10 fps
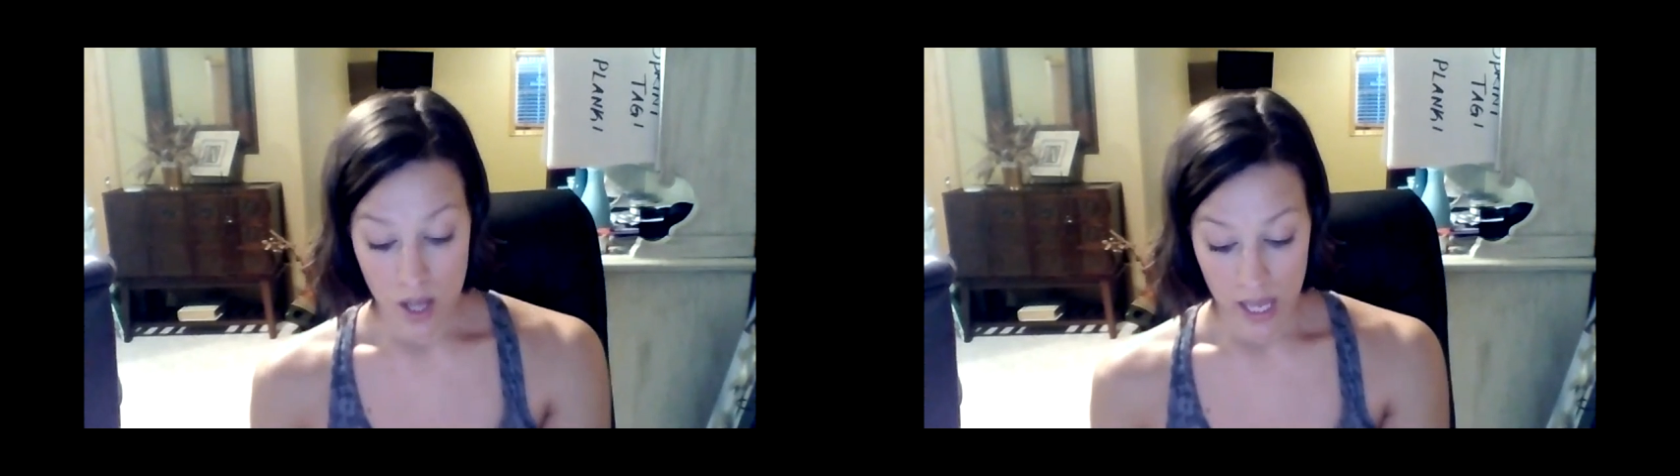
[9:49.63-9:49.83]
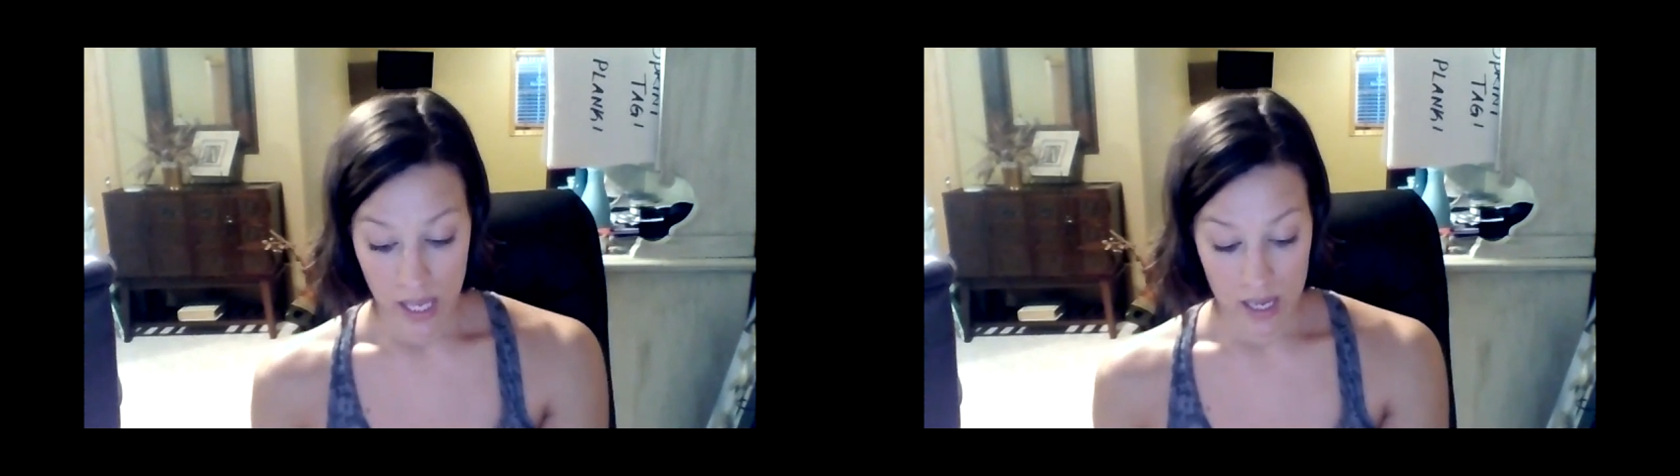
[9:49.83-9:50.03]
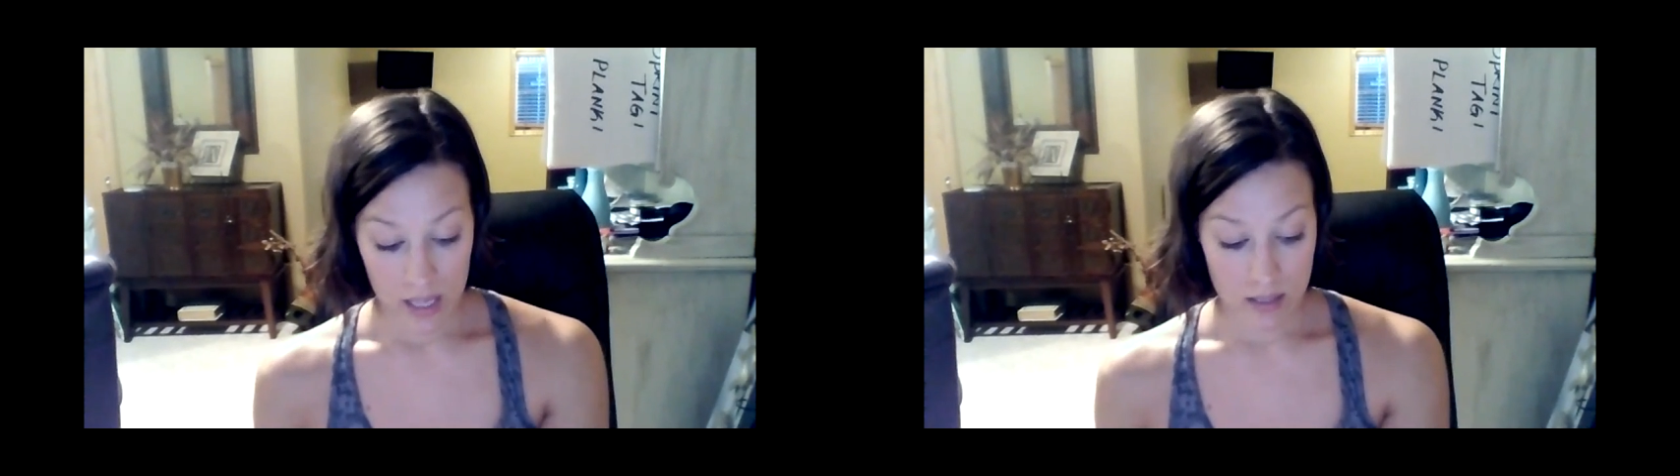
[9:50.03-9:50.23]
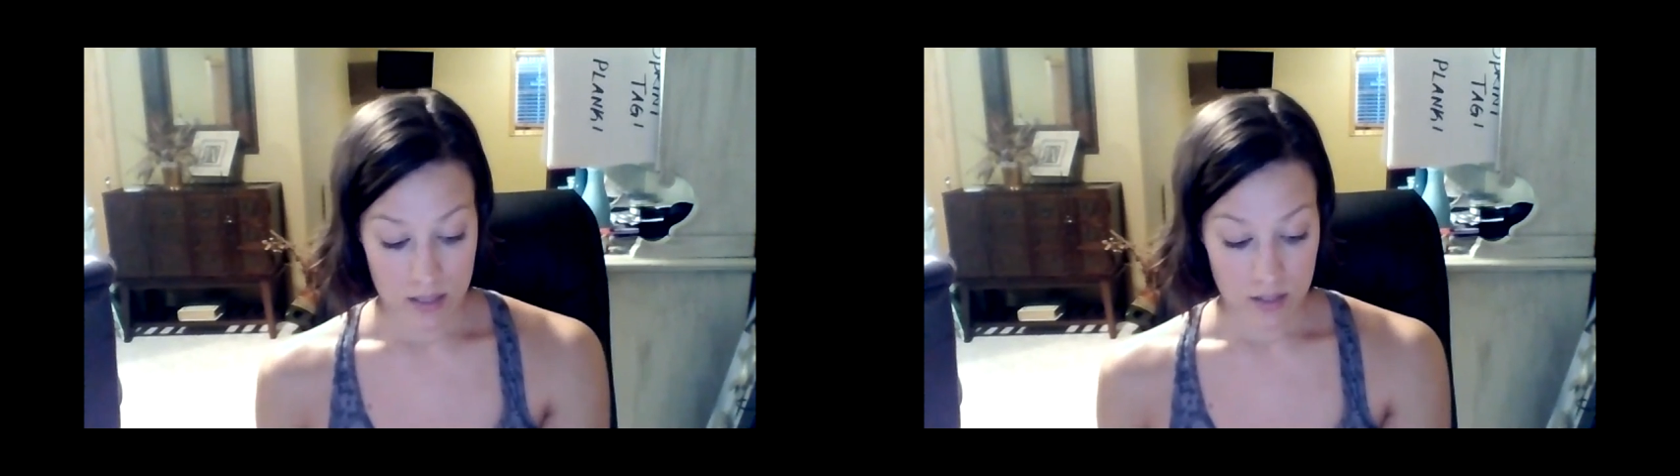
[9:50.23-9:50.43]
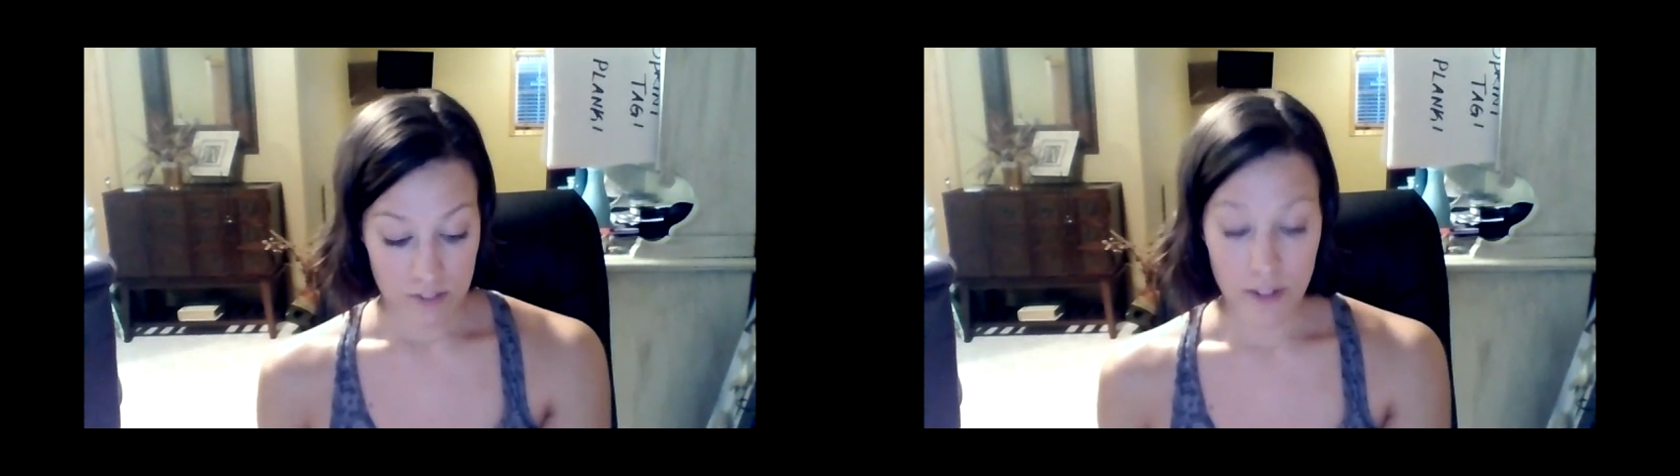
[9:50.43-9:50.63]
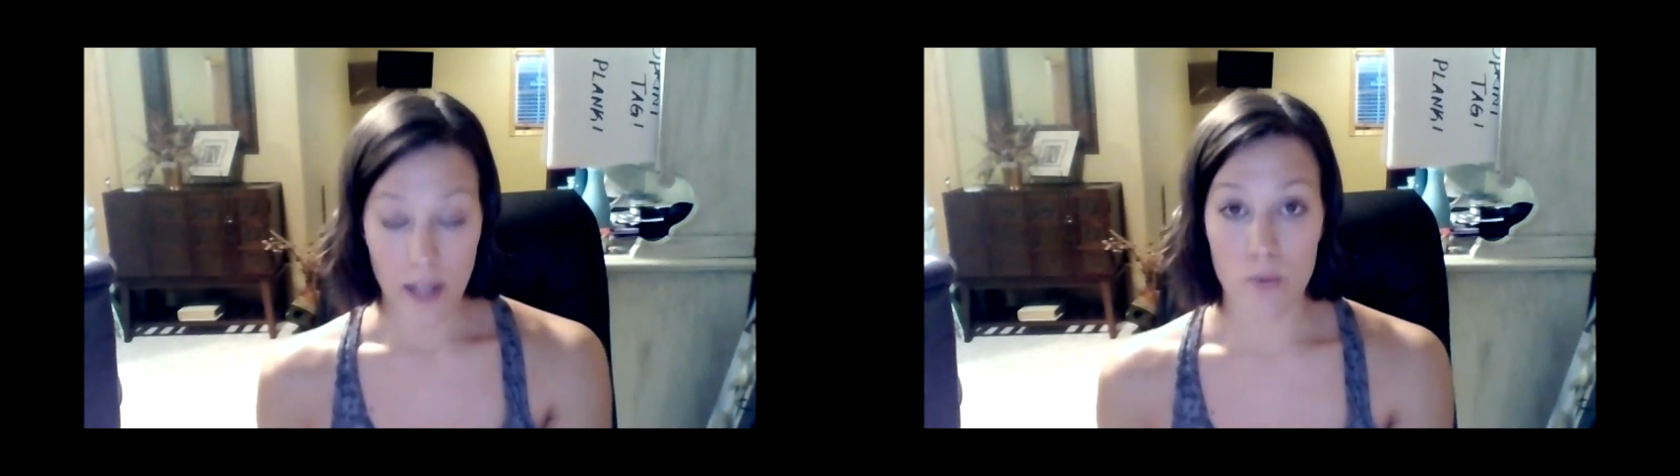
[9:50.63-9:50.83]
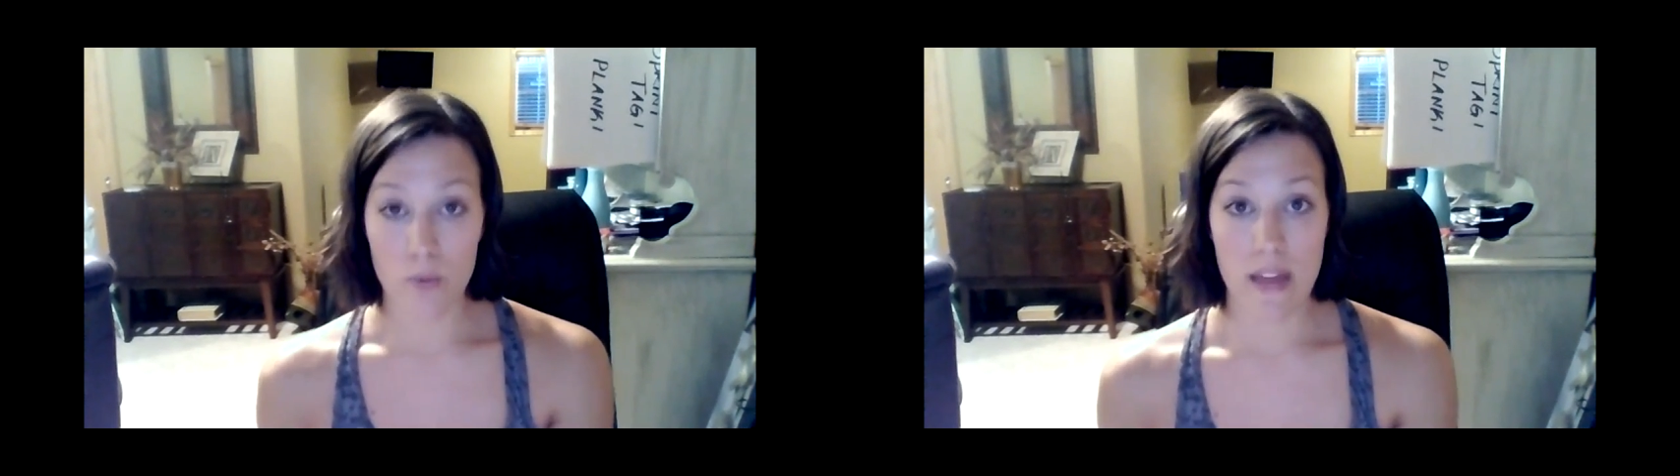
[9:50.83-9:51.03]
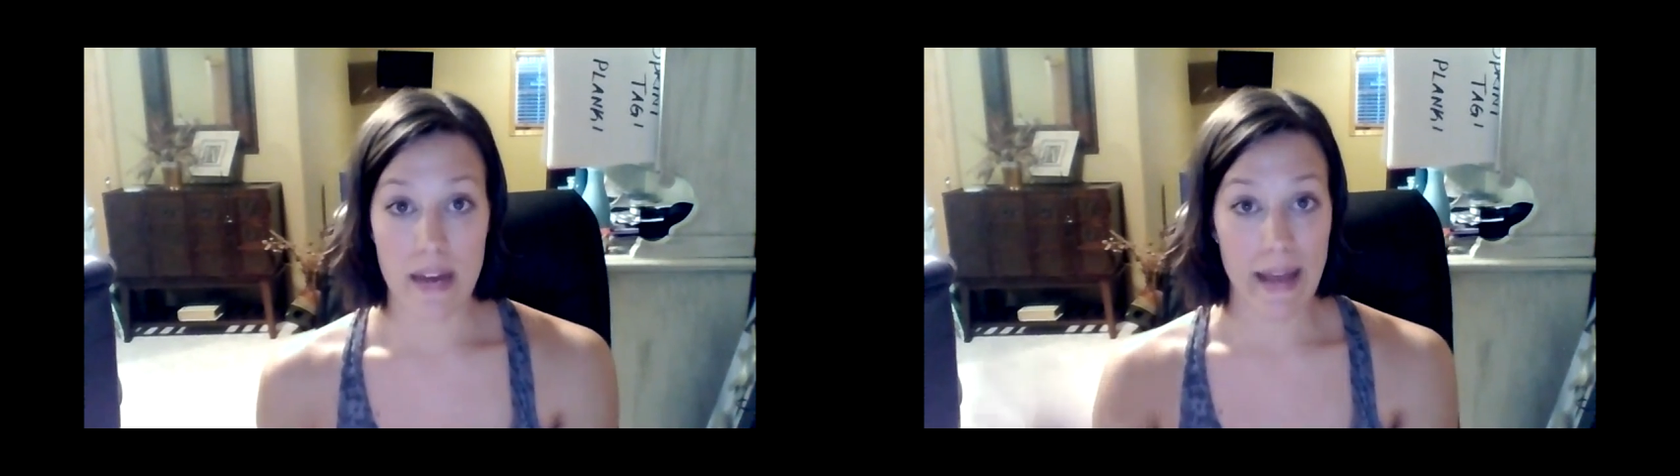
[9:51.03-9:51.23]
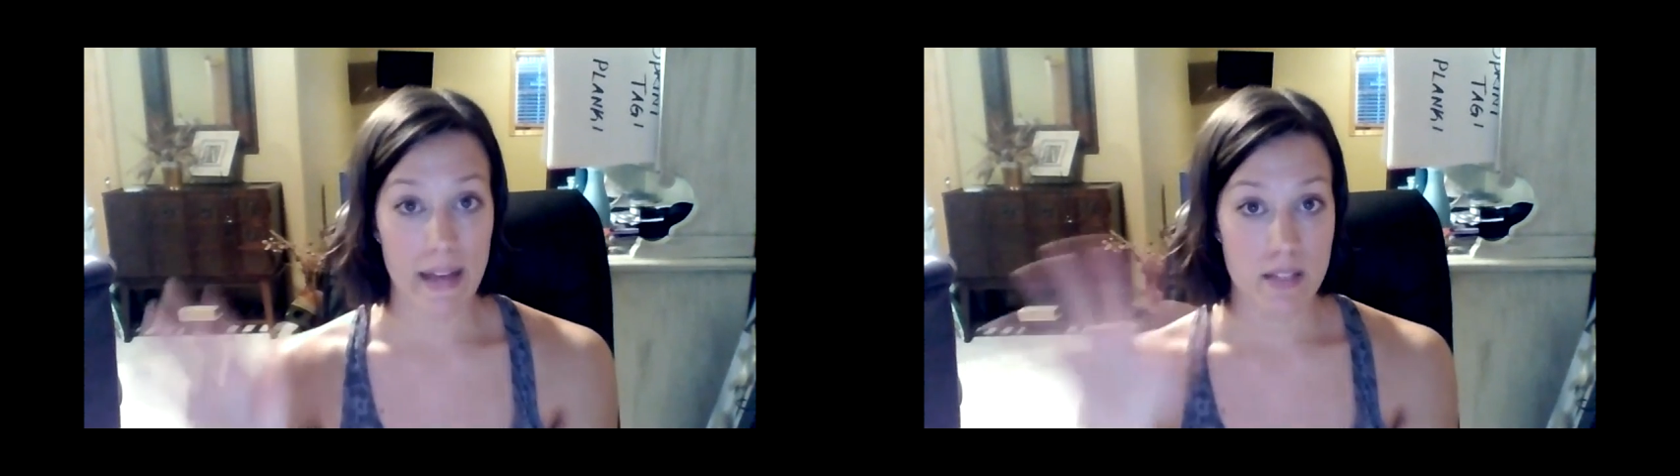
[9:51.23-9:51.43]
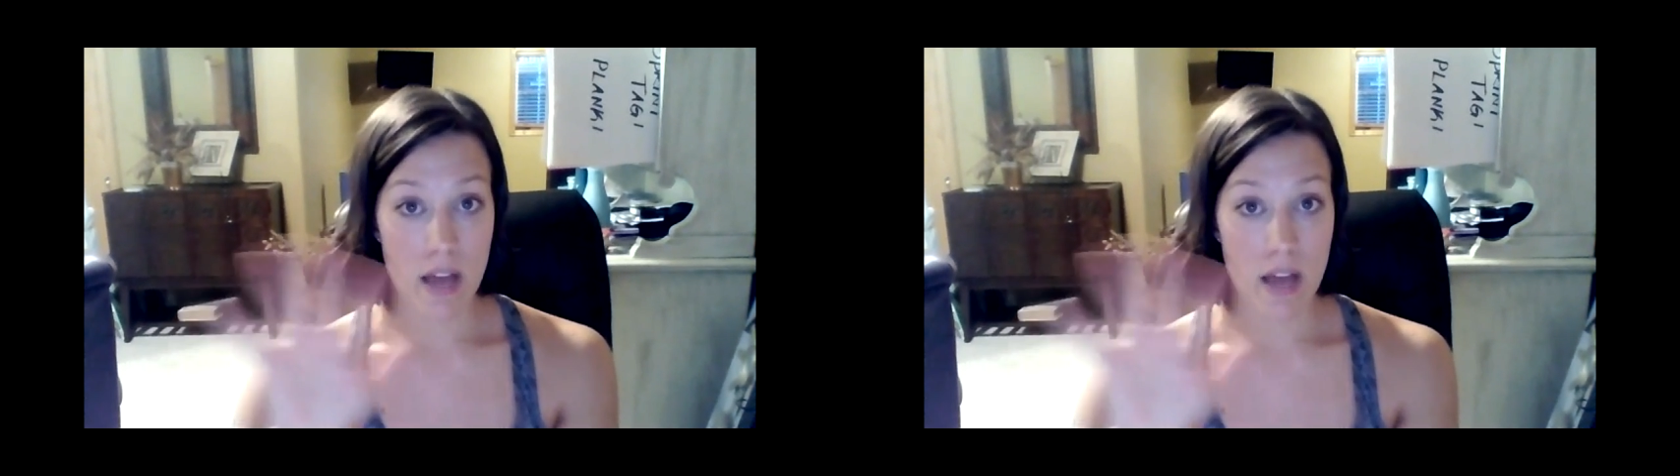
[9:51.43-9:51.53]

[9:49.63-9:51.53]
and find one that has